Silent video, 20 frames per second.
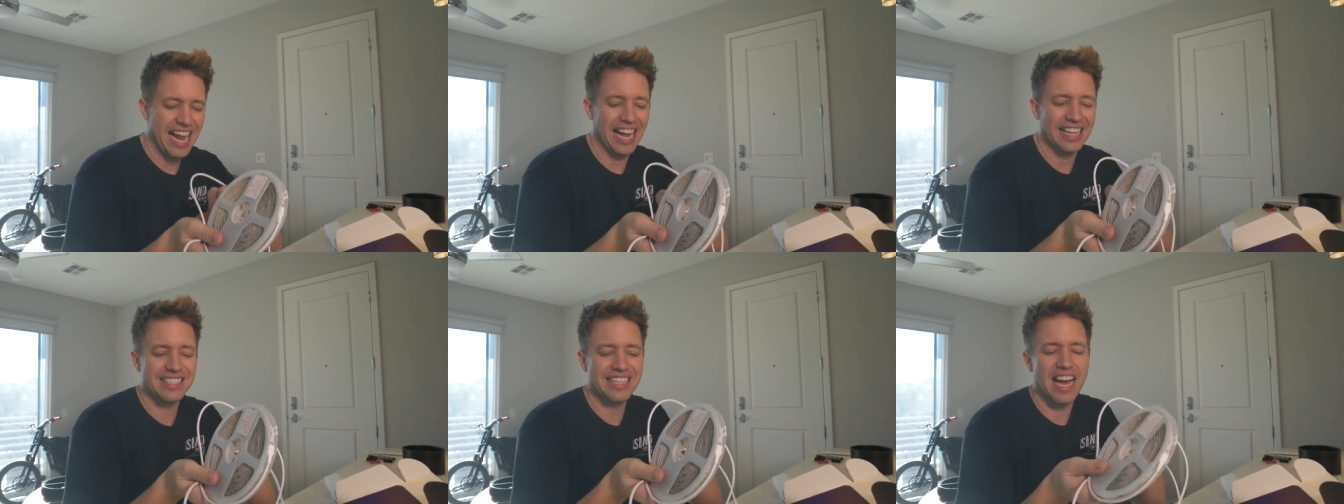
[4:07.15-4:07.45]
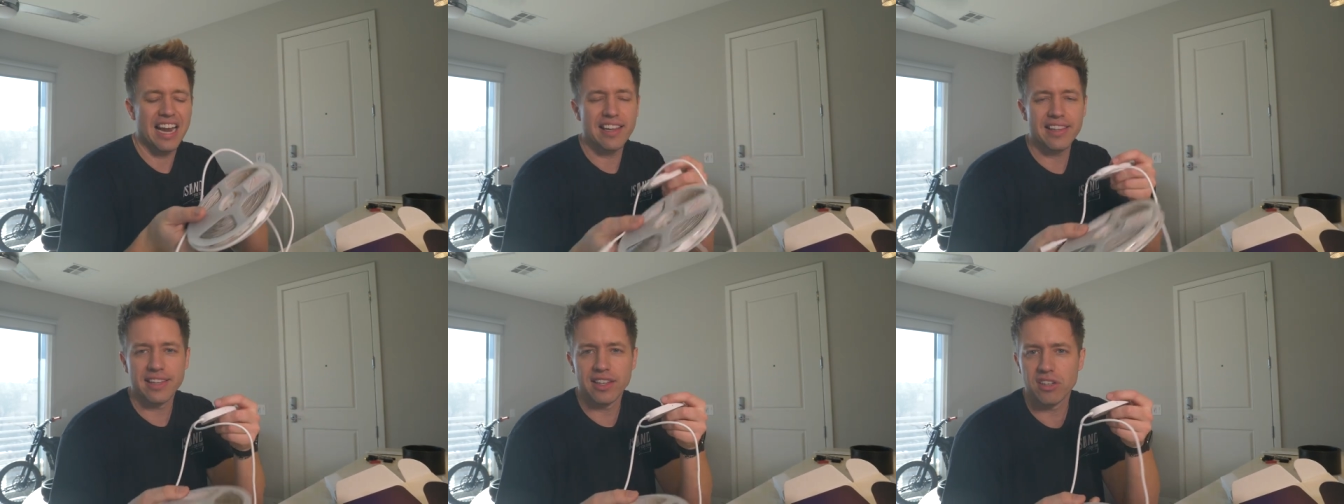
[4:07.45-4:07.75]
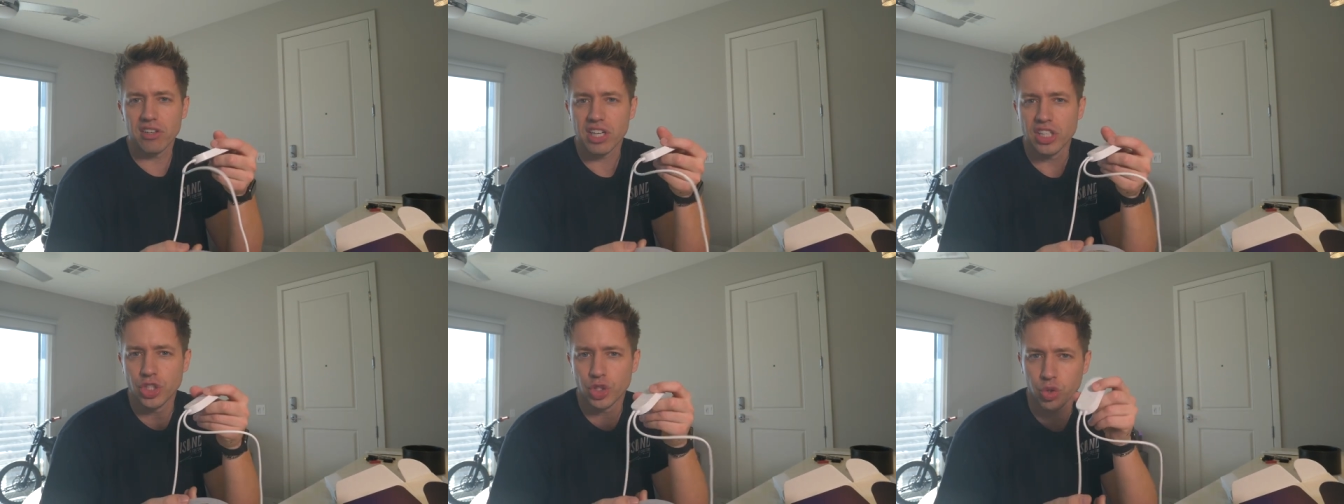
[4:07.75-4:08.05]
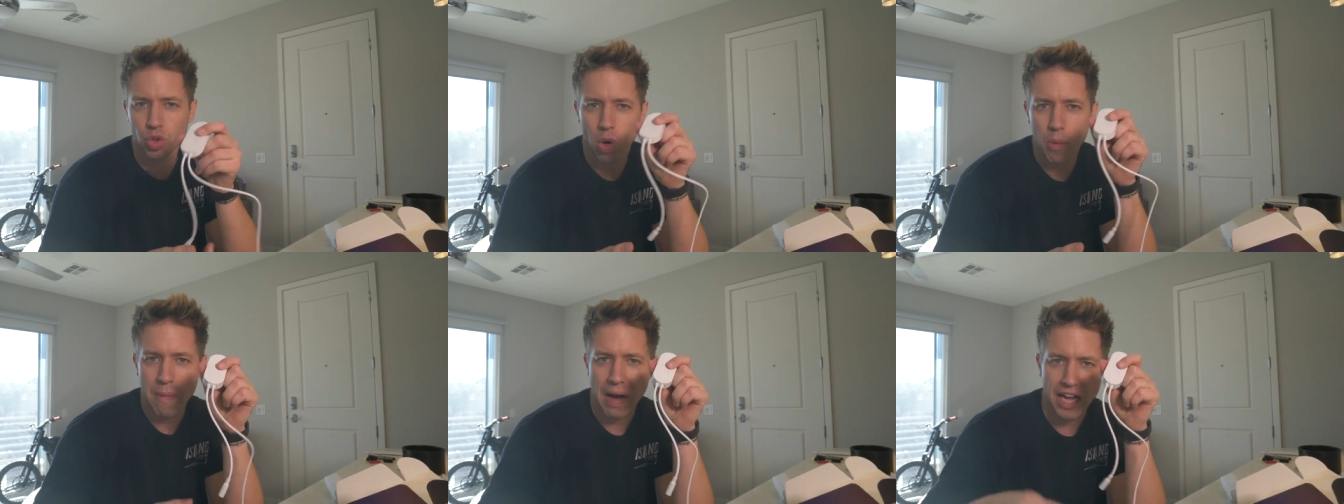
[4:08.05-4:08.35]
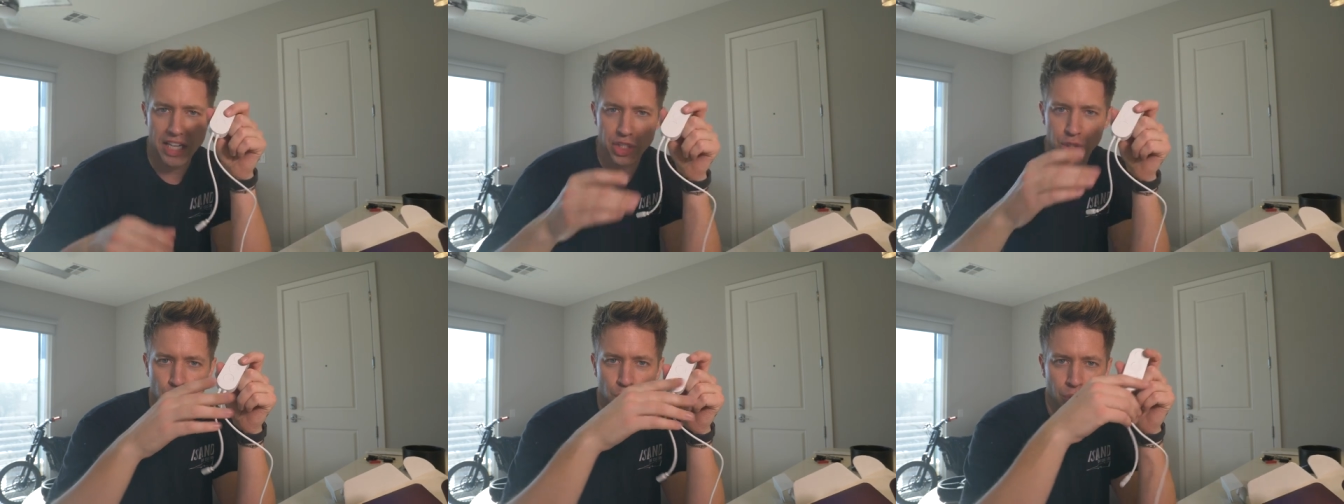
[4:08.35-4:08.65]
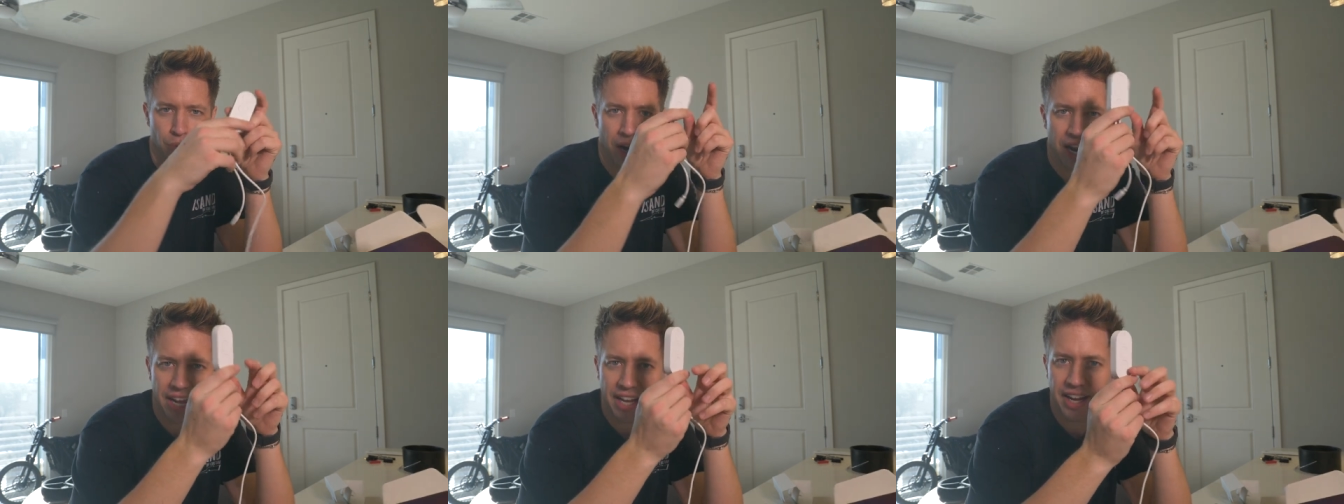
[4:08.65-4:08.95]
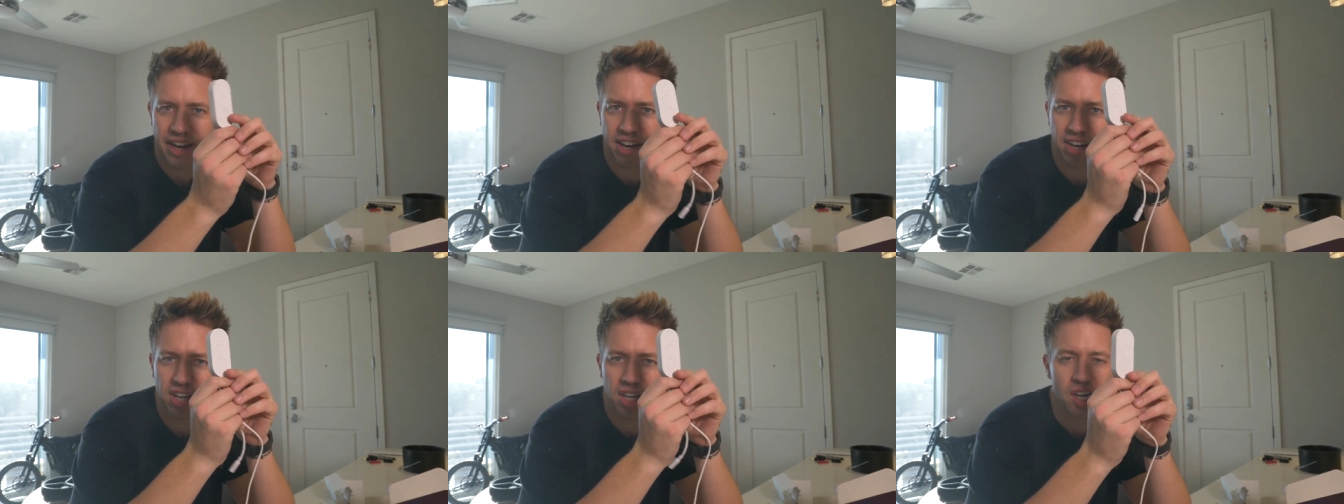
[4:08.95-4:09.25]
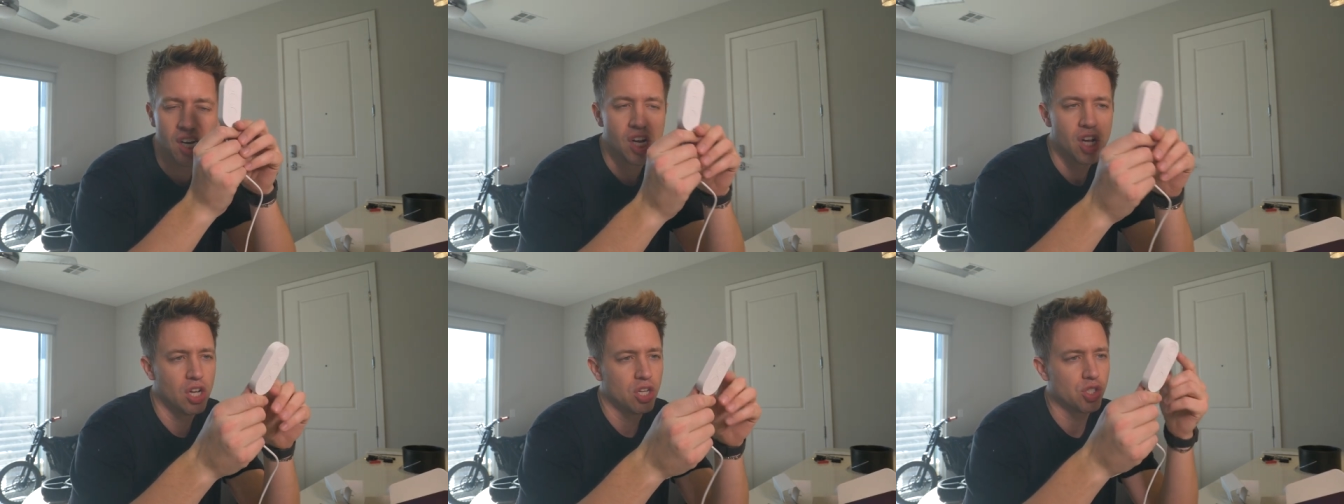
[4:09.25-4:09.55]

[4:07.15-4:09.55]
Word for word: It's got a little control module right here.